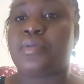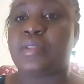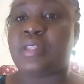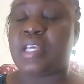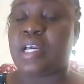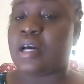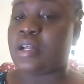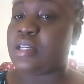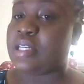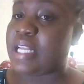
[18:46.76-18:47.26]

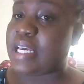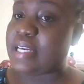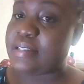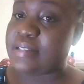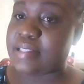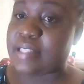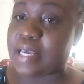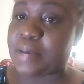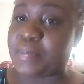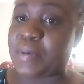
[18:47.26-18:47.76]
The
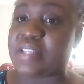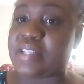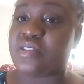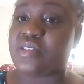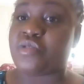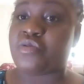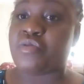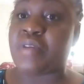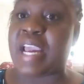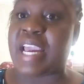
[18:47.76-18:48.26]
next step
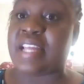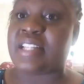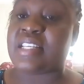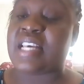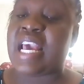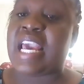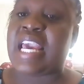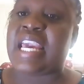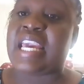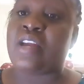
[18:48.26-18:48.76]
is to write
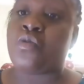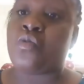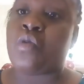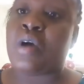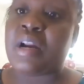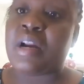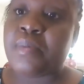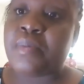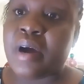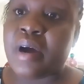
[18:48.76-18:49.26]
in
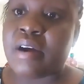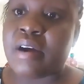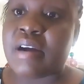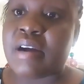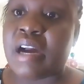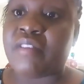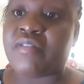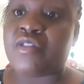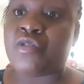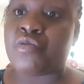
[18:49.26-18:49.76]
1
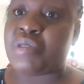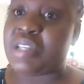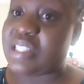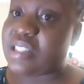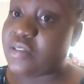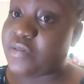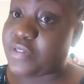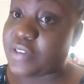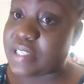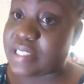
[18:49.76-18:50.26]
paragraph a
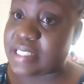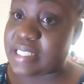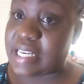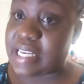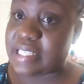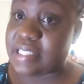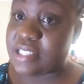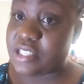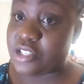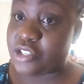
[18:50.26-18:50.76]
reason for
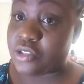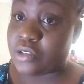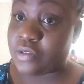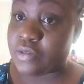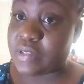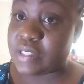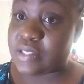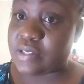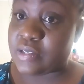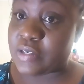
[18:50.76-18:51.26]
selecting your
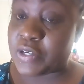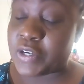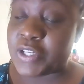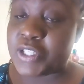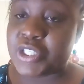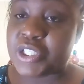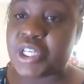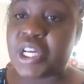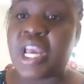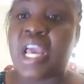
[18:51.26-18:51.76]

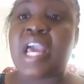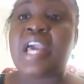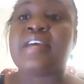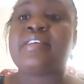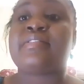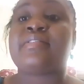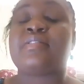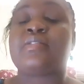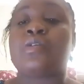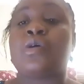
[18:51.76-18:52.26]
research.
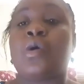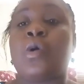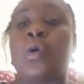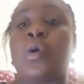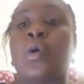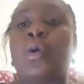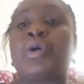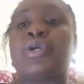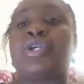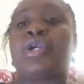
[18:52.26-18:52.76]

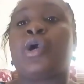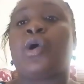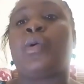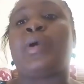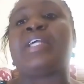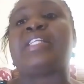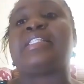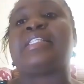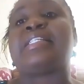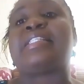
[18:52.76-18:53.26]
So you're
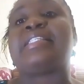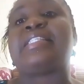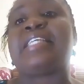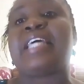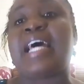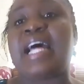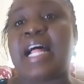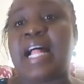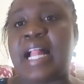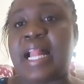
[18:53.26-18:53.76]
going to
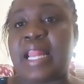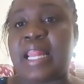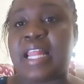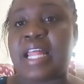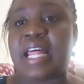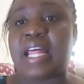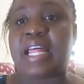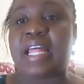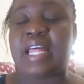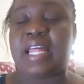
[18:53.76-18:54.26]

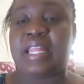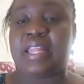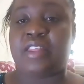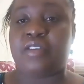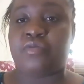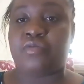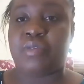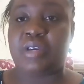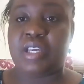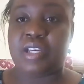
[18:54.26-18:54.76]
tell
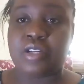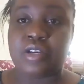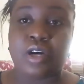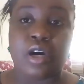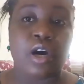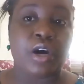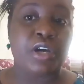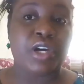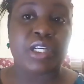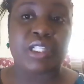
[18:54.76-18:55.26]
the
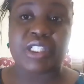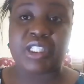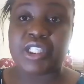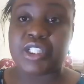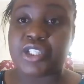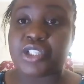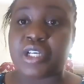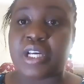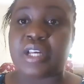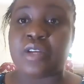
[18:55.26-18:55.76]
reader or your
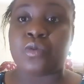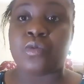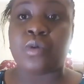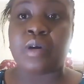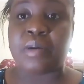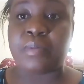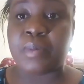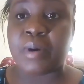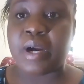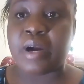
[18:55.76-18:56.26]
teacher in
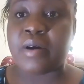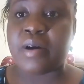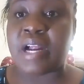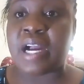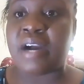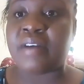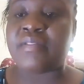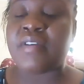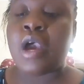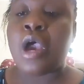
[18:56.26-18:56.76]
1
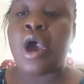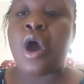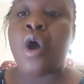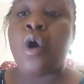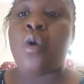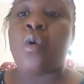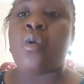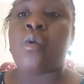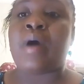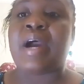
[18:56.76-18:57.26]
paragraph,
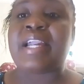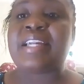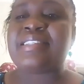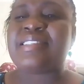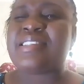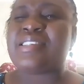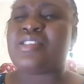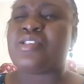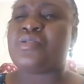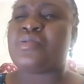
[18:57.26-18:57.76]
why
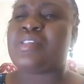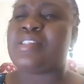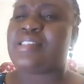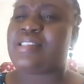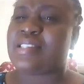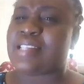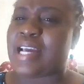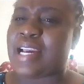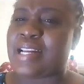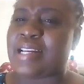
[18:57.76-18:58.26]
is it you
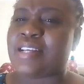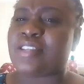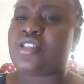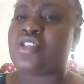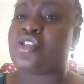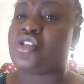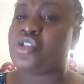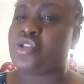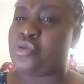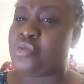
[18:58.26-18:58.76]
decided
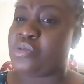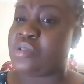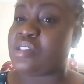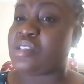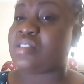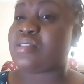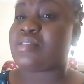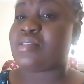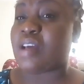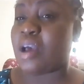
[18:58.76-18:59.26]
to choose
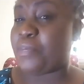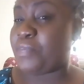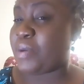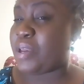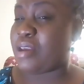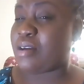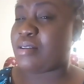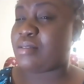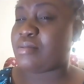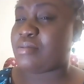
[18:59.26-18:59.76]
this
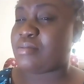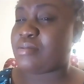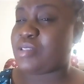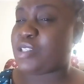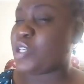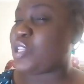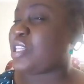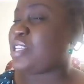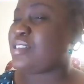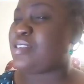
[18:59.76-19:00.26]
topic?
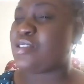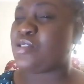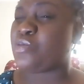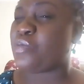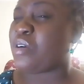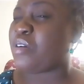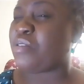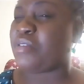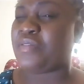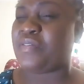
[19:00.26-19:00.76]
So this is
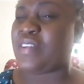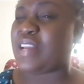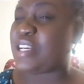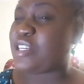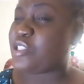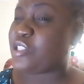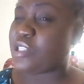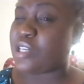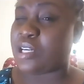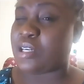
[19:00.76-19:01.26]
where
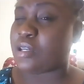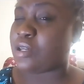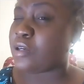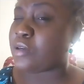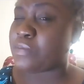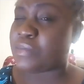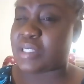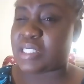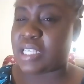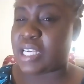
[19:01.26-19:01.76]
reflection
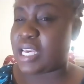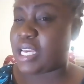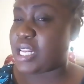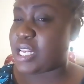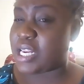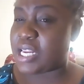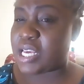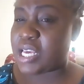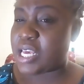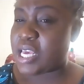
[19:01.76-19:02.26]
comes
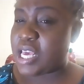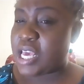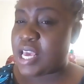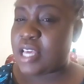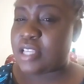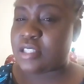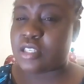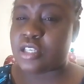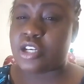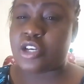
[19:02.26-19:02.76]
in.
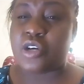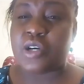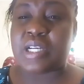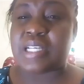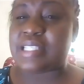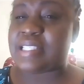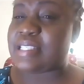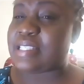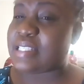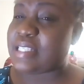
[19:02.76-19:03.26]
So you're
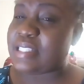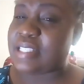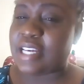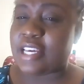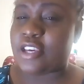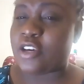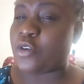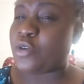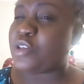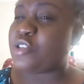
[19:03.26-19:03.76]
going to sit
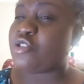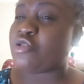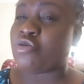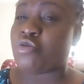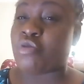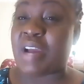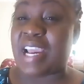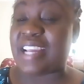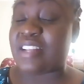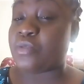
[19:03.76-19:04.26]
and you're going to
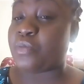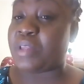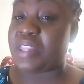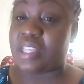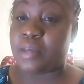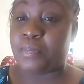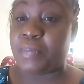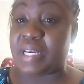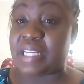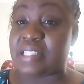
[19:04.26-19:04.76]
write
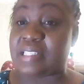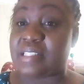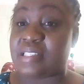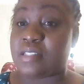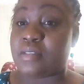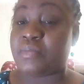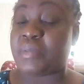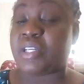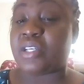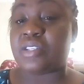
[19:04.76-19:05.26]
with a
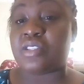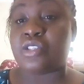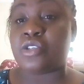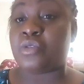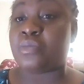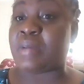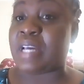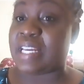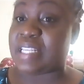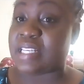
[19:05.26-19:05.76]
pencil, because
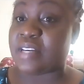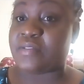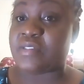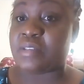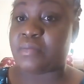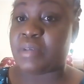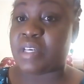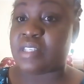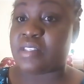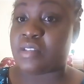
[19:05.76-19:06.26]
you might have
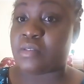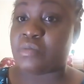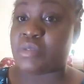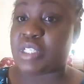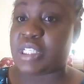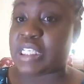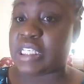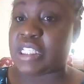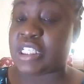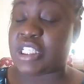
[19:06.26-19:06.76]
to make some
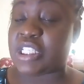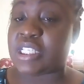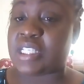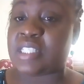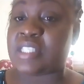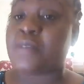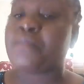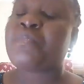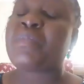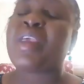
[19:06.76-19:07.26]

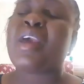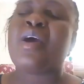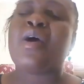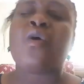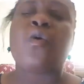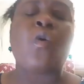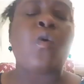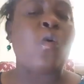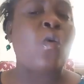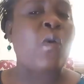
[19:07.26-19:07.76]
changes.
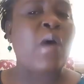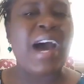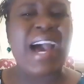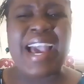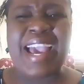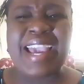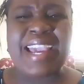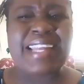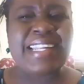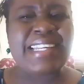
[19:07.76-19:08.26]

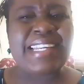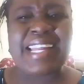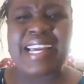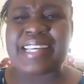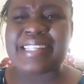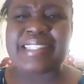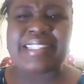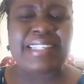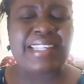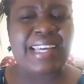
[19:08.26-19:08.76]
Why did
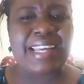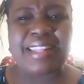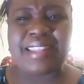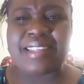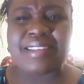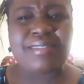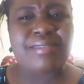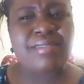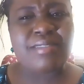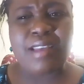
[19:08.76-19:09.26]
I
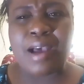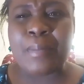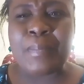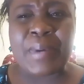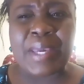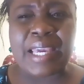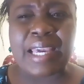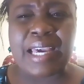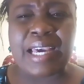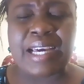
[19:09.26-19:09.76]
select this
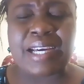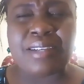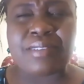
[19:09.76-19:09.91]
topic?